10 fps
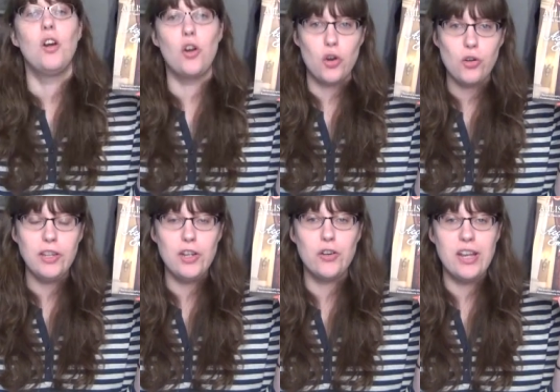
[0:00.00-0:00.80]

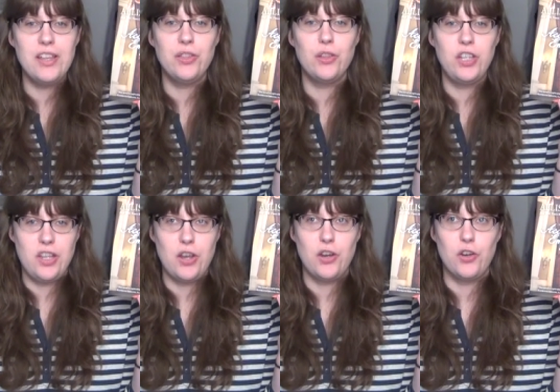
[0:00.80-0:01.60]
Earlier in the
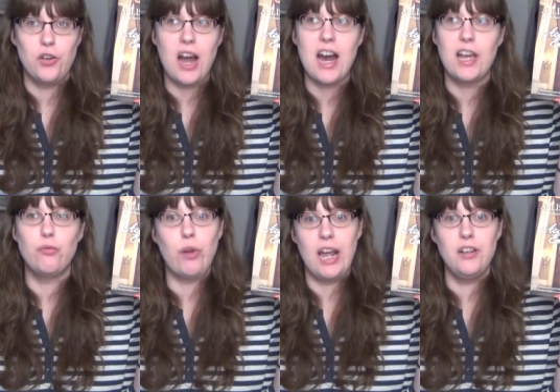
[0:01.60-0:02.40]
year, I
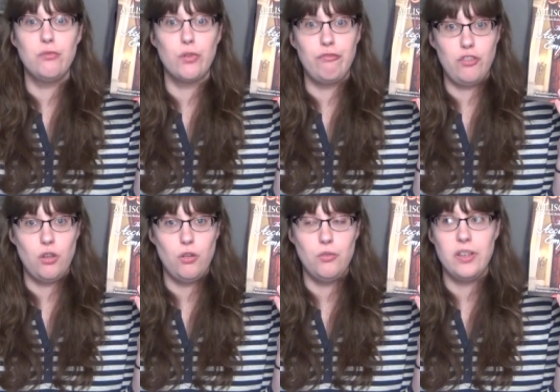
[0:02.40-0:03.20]
read and
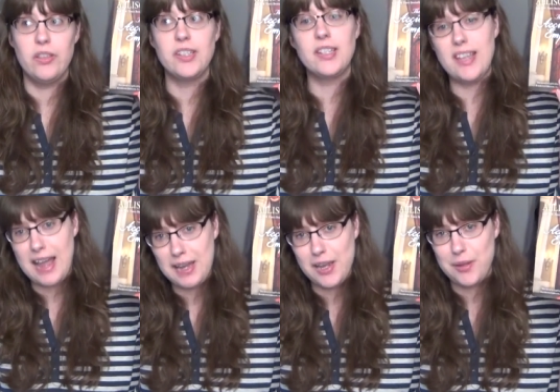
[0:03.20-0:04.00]
reviewed the
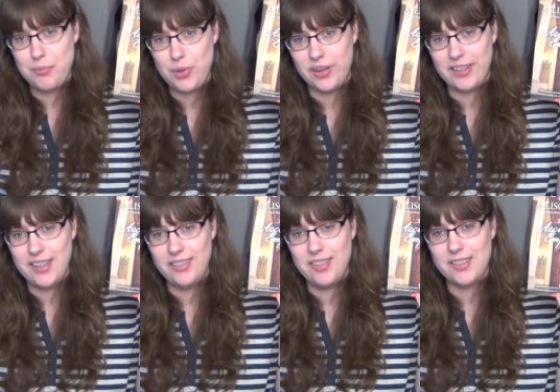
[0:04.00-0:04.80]
second book
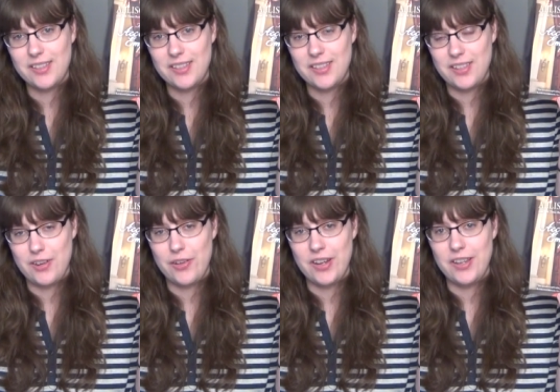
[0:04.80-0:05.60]
in this
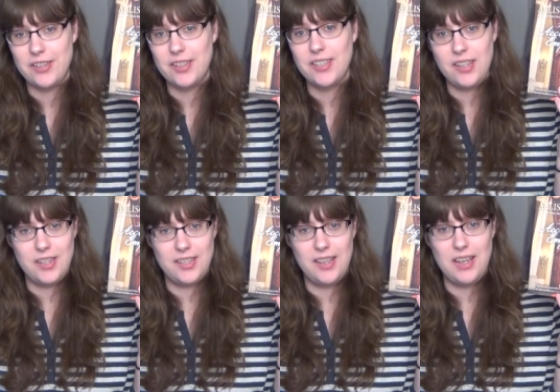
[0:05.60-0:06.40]
series,
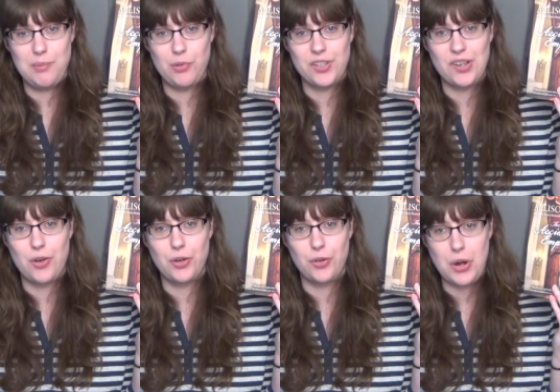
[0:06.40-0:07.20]
Cece, Empress
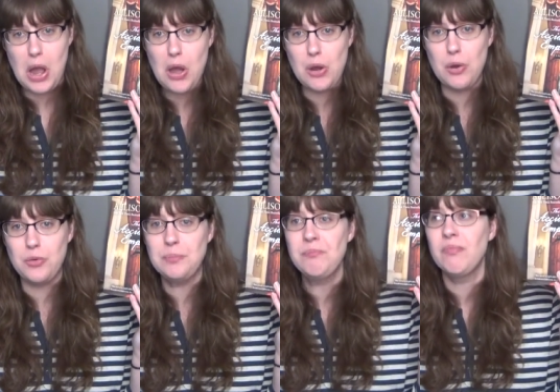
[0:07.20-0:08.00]
on Her
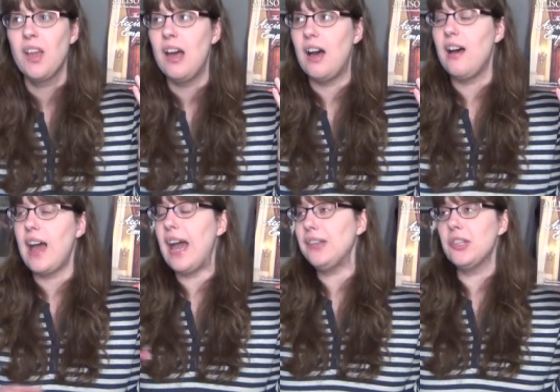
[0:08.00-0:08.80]
Own. Uh,
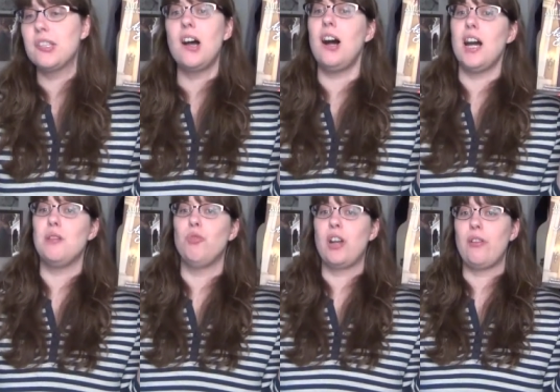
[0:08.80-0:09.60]
at the
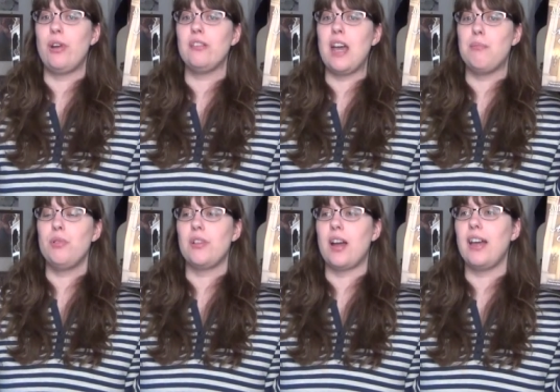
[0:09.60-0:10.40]
time when I read that
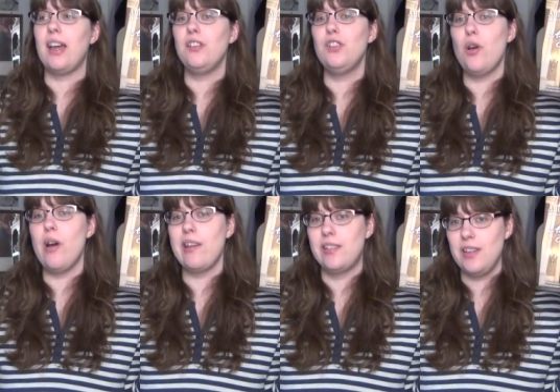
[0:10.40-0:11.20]
book, I had no
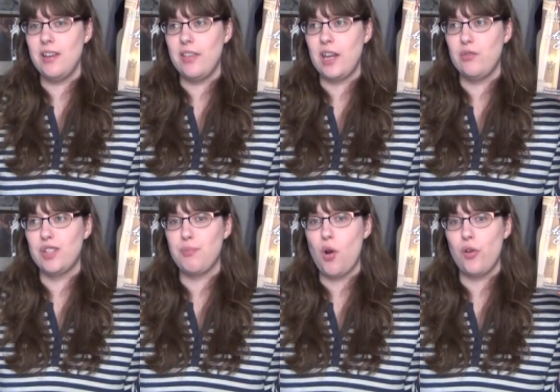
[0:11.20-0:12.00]
idea that it
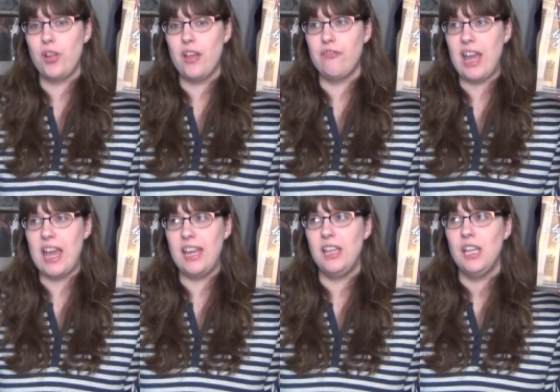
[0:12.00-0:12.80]
was part of
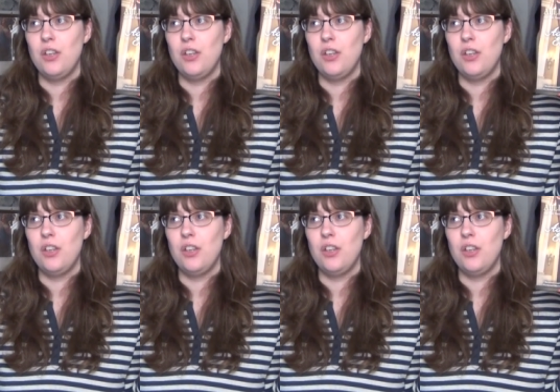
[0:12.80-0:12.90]
a